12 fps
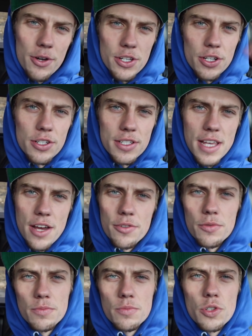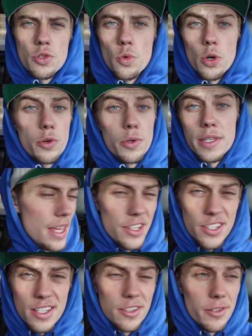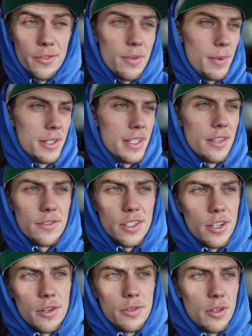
it turns out and just work with it and just learn from ourselves, you know?